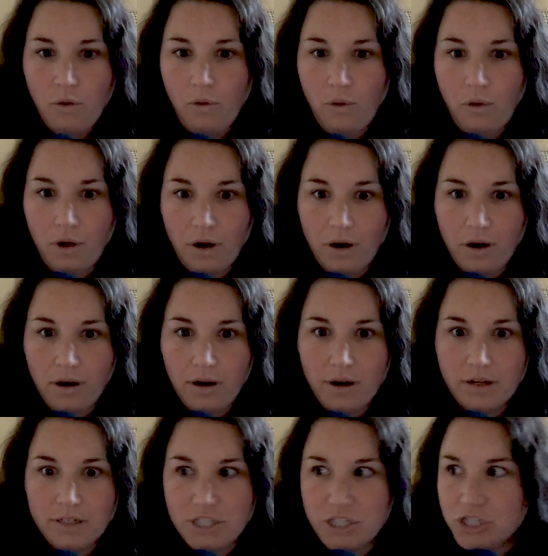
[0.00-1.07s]

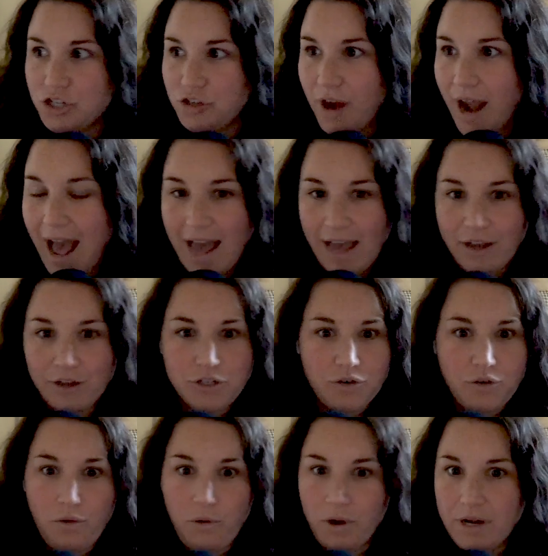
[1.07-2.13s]
or
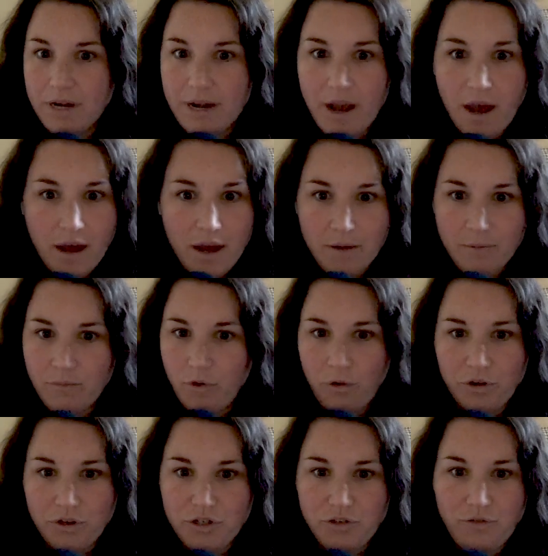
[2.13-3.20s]
distract or numb
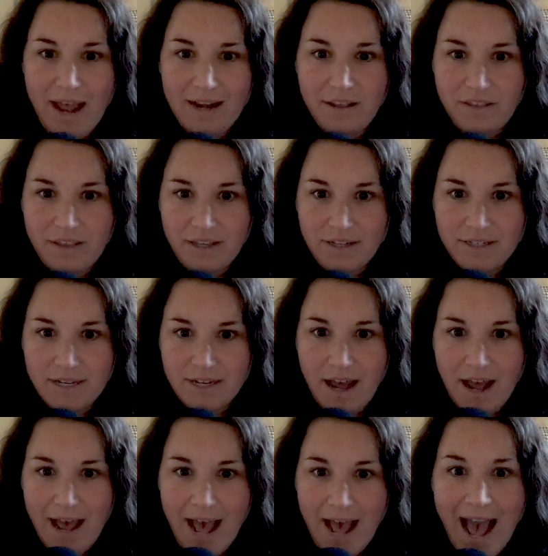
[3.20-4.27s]
or do anything to
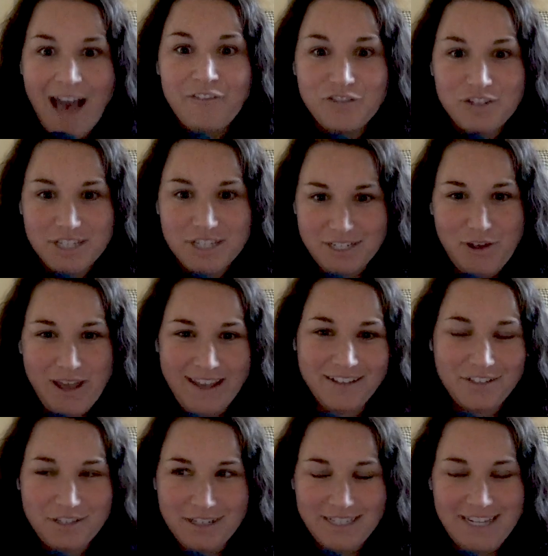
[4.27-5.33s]
not have to t-
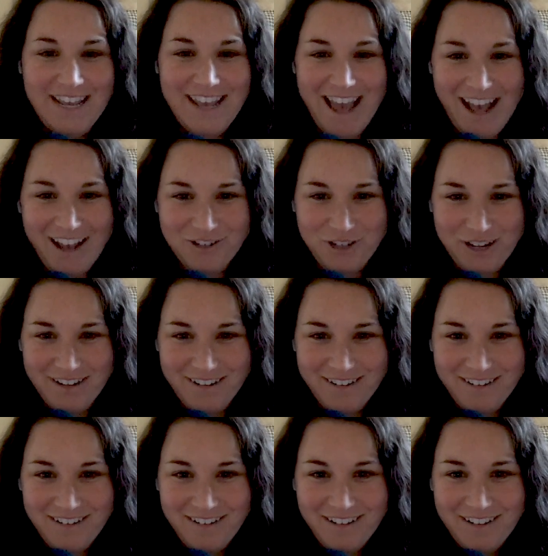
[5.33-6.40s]
to take action.
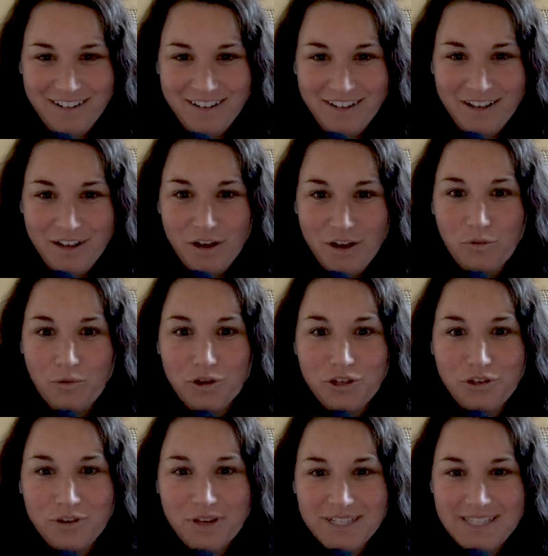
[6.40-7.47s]

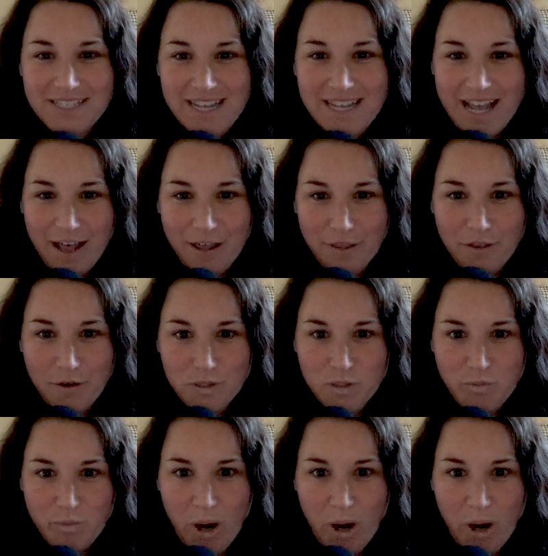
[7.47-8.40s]
Totally. Well, you could see how those